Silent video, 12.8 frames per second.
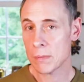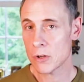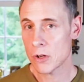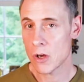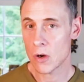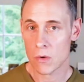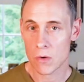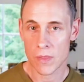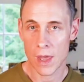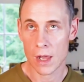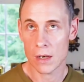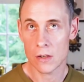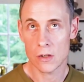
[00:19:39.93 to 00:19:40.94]
people to know
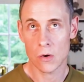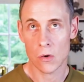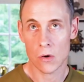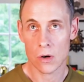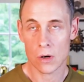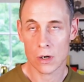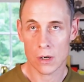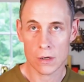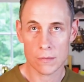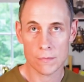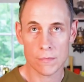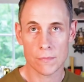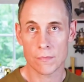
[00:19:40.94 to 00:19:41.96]
that
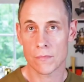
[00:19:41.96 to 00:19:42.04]
your